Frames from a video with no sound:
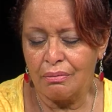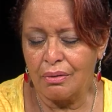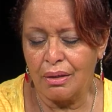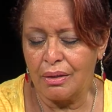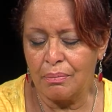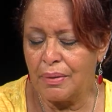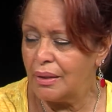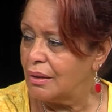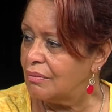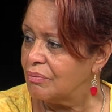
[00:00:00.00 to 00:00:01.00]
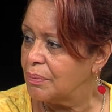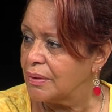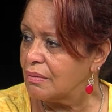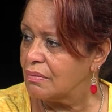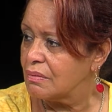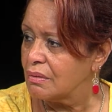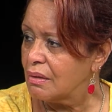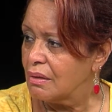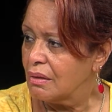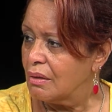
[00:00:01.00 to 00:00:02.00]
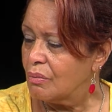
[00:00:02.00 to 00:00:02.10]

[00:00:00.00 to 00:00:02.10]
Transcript: God in my life because oh.